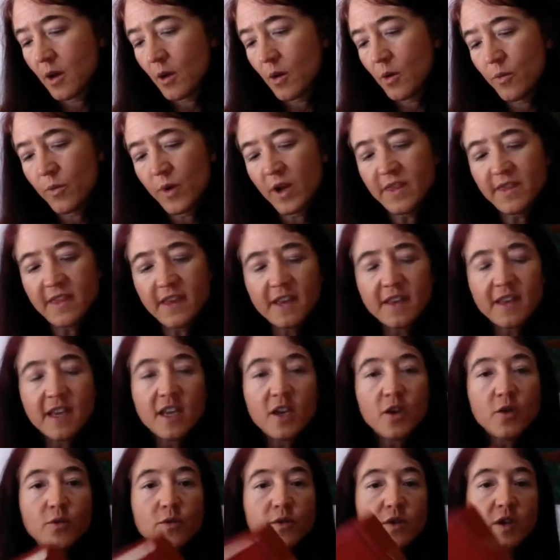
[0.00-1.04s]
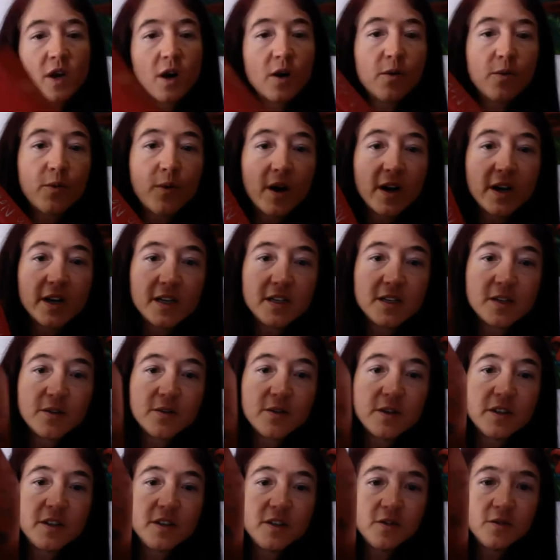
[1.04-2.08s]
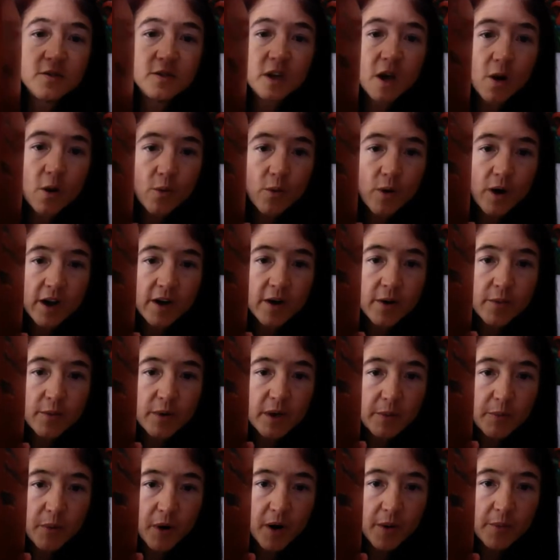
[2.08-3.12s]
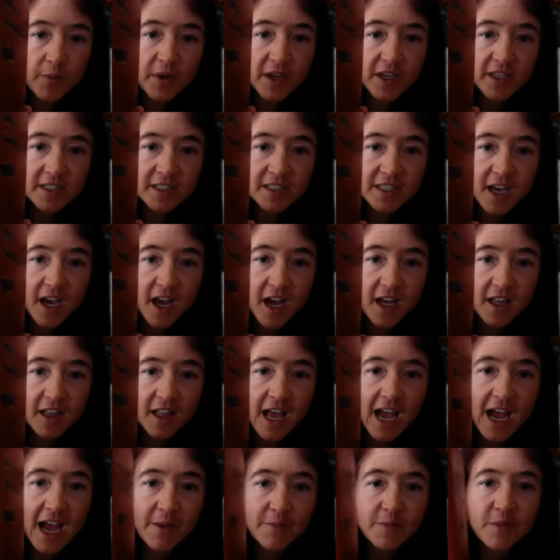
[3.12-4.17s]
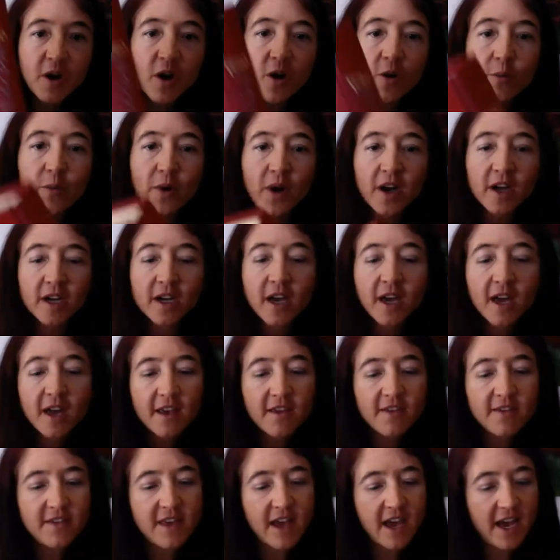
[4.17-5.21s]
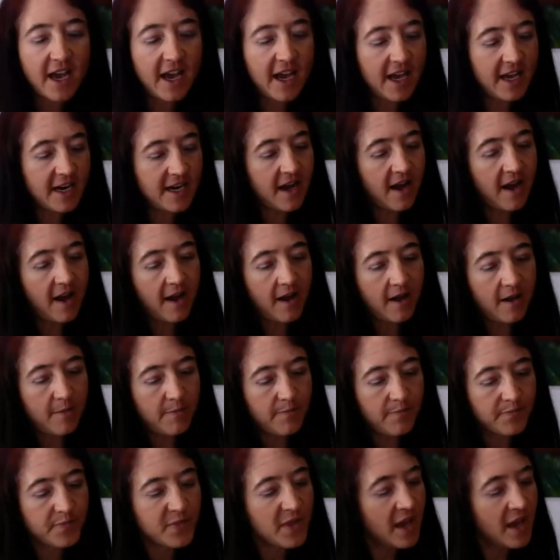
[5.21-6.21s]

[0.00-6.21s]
one thing that you don't want to do is you don't want to repurpose a lab notebook that um,